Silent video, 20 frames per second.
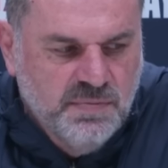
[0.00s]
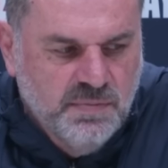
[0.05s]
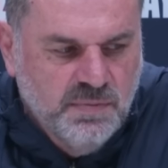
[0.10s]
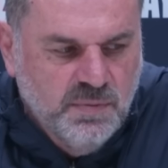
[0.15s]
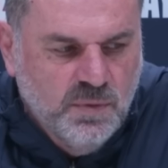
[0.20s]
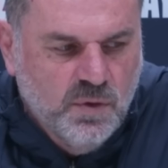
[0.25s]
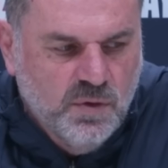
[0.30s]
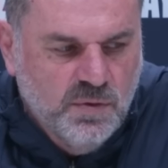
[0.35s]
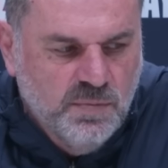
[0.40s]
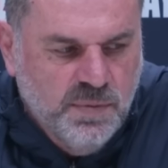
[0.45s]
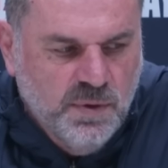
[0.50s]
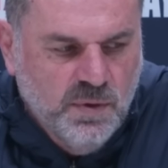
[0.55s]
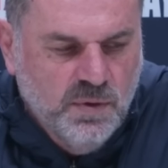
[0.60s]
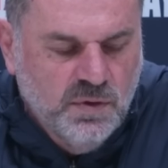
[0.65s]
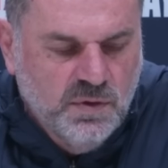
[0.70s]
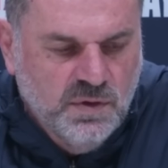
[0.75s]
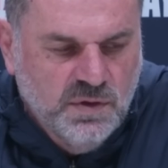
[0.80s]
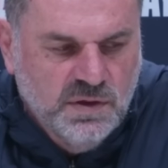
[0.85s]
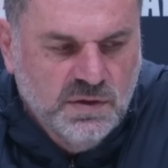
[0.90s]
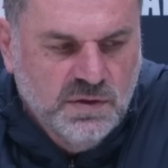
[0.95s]
more
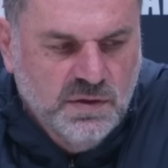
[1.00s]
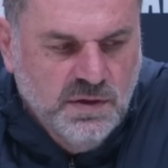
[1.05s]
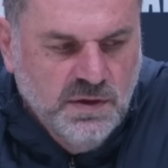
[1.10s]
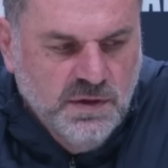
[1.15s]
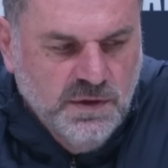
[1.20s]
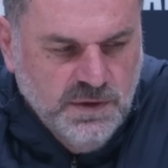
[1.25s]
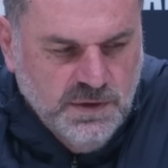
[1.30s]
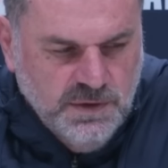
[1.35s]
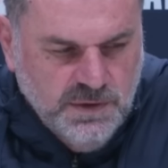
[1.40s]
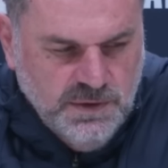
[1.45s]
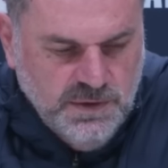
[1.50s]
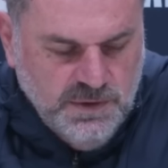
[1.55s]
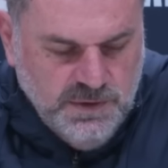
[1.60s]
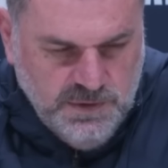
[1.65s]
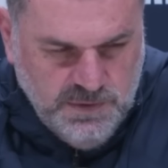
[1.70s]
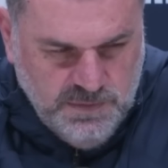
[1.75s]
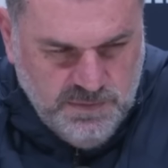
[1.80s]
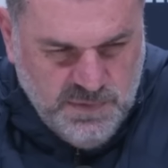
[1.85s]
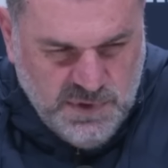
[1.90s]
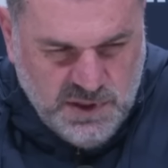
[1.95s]
important than
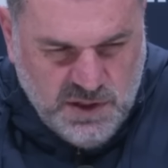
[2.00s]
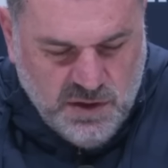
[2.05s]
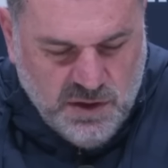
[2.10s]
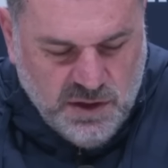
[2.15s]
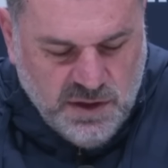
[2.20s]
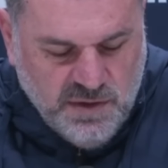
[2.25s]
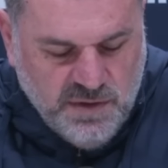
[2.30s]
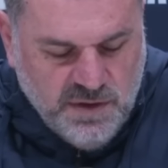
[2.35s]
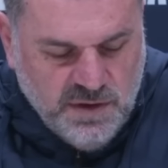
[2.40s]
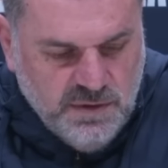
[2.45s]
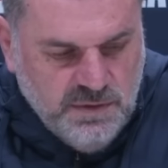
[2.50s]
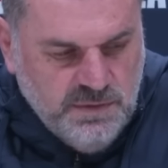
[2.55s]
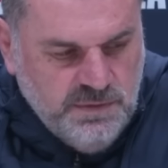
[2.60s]
the kind of the,